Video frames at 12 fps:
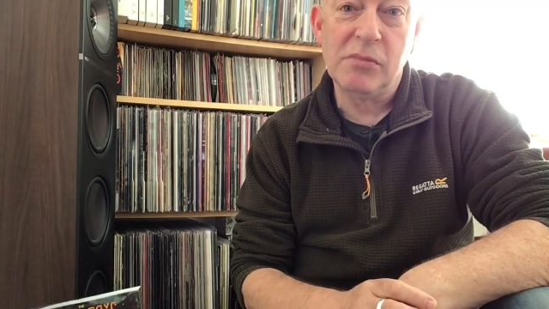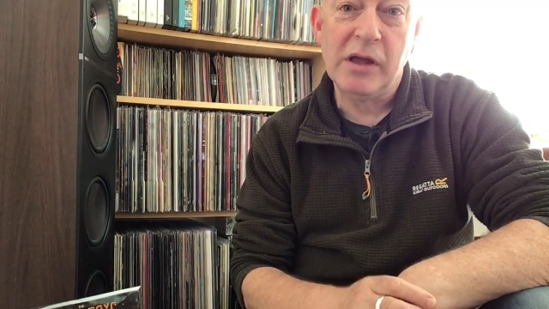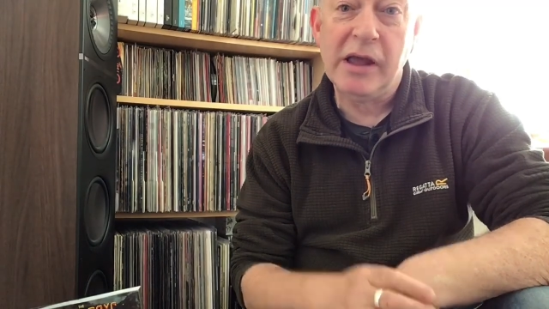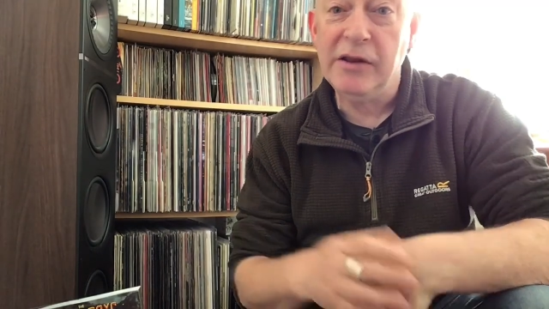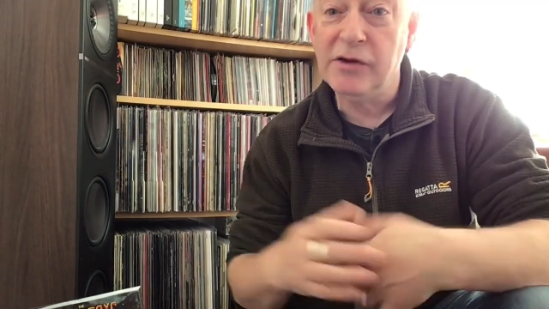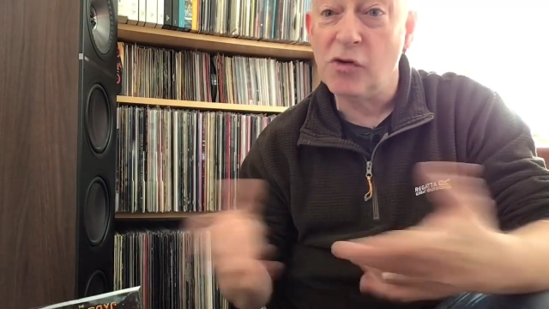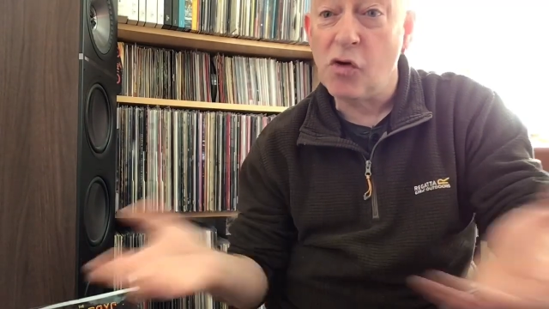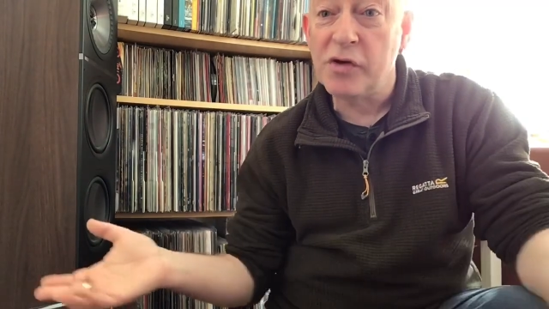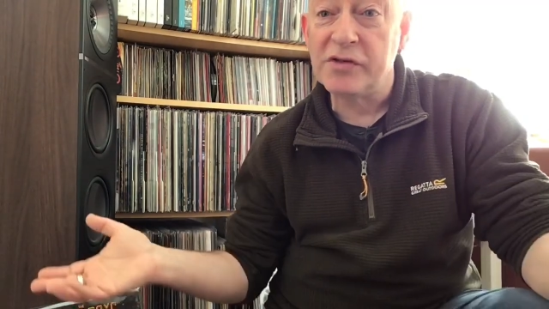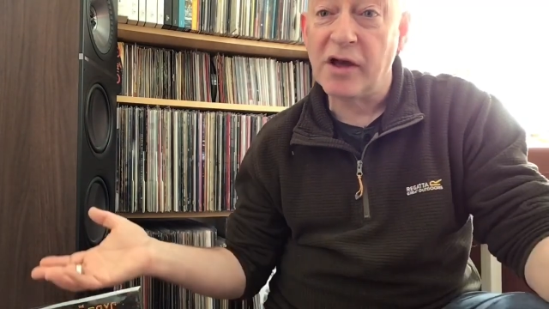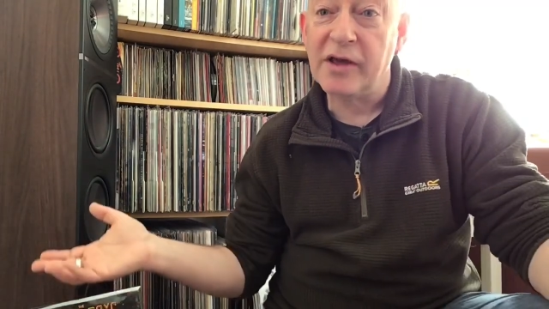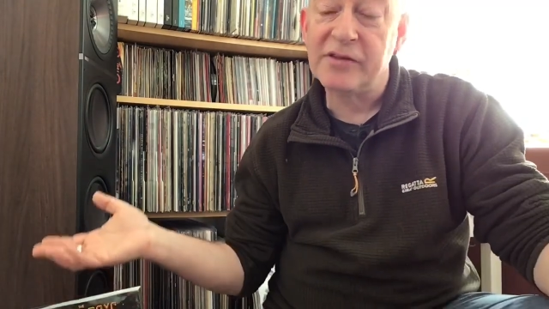enjoy
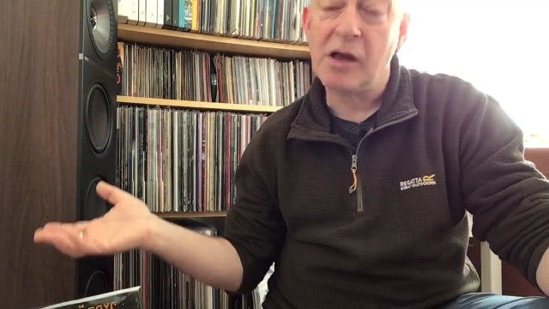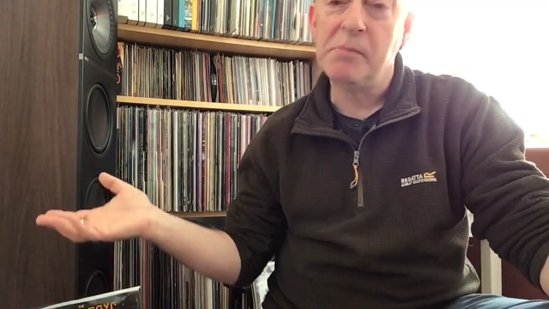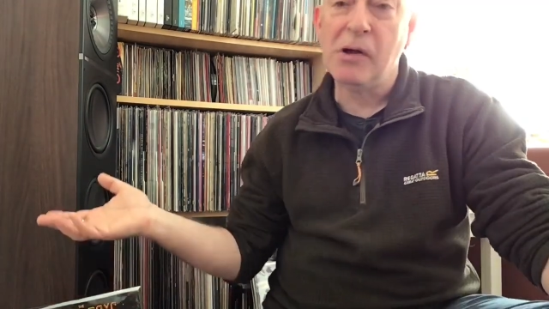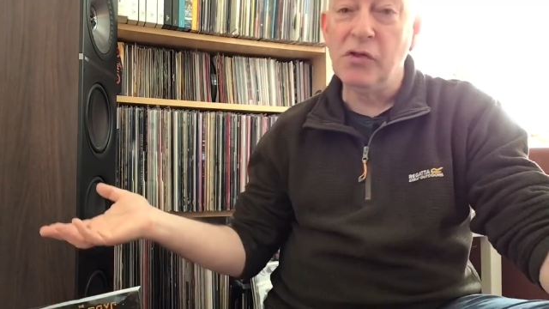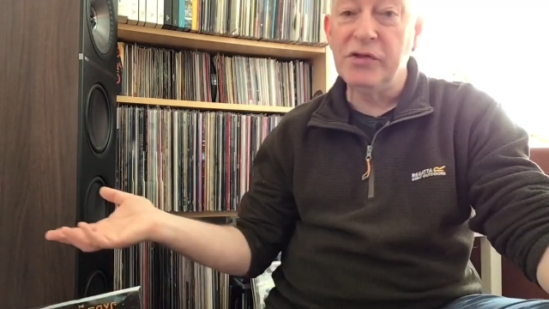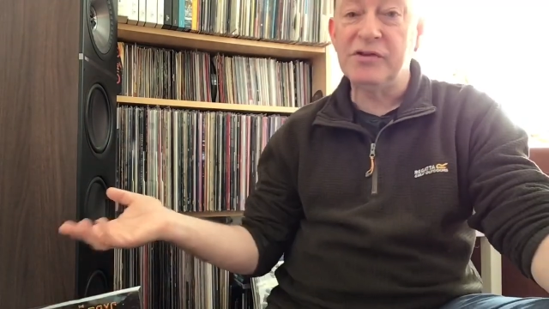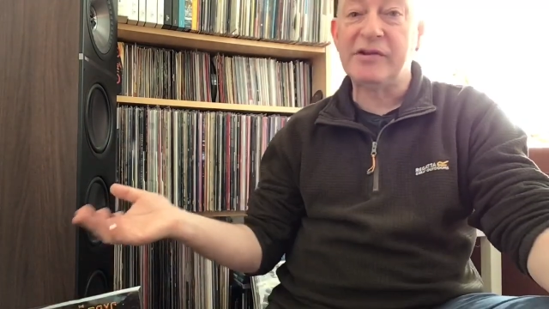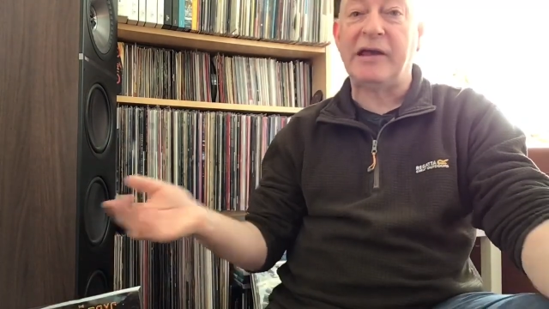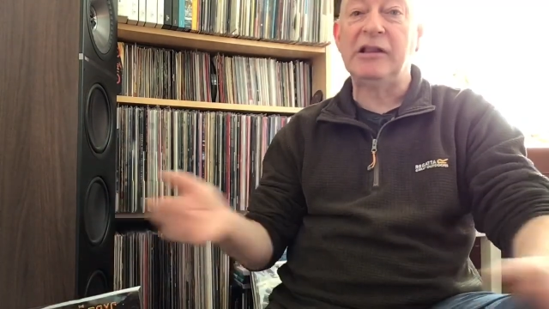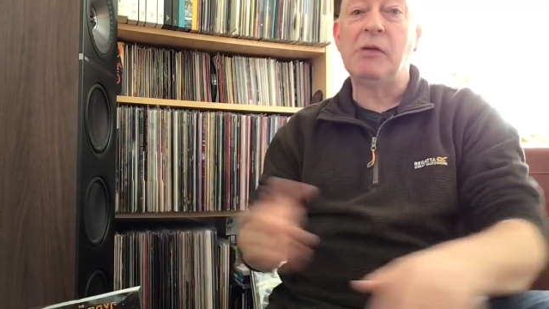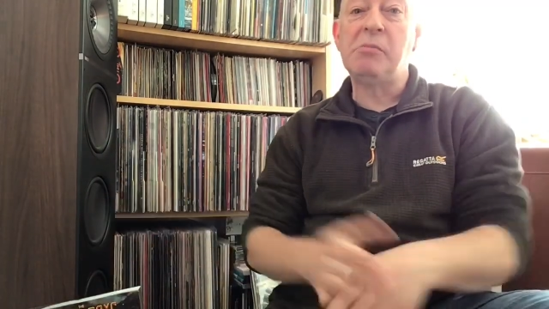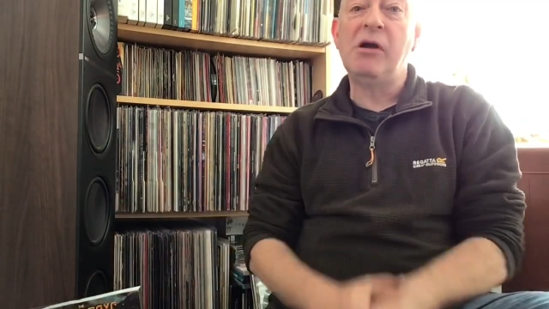as I build this
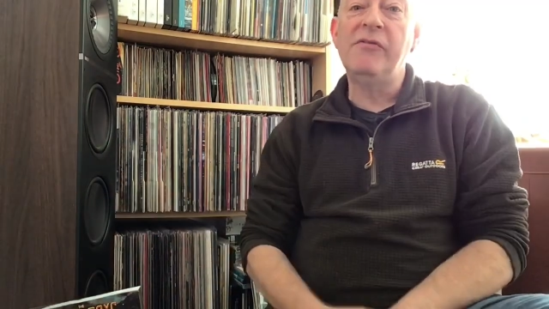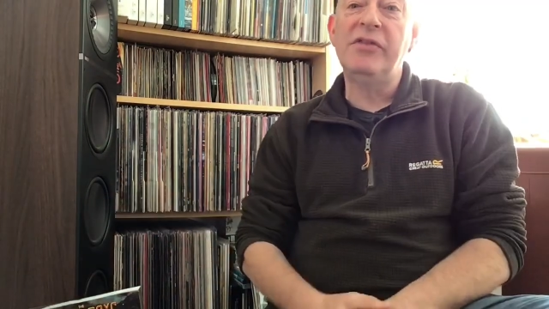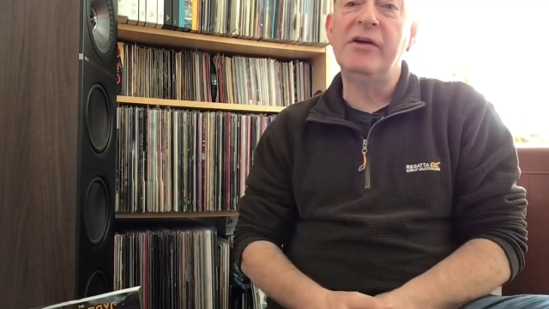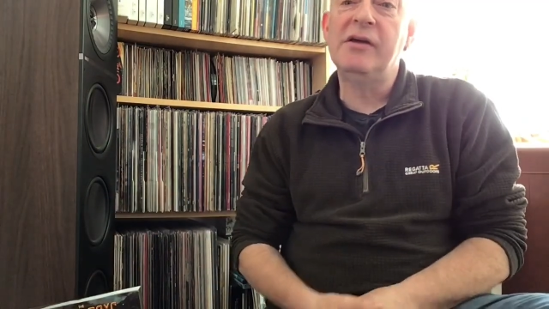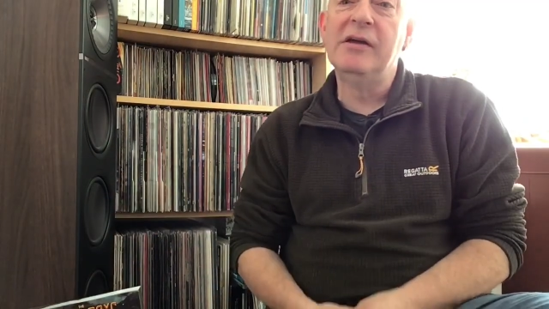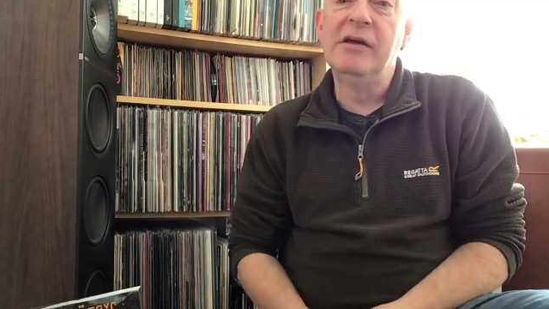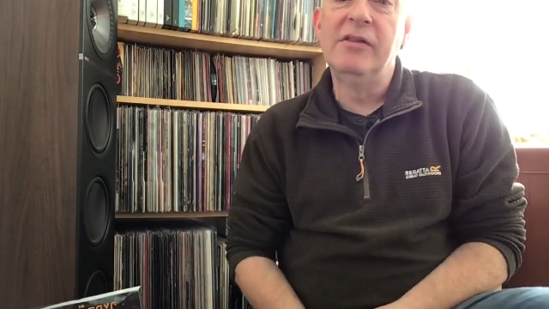channel up over the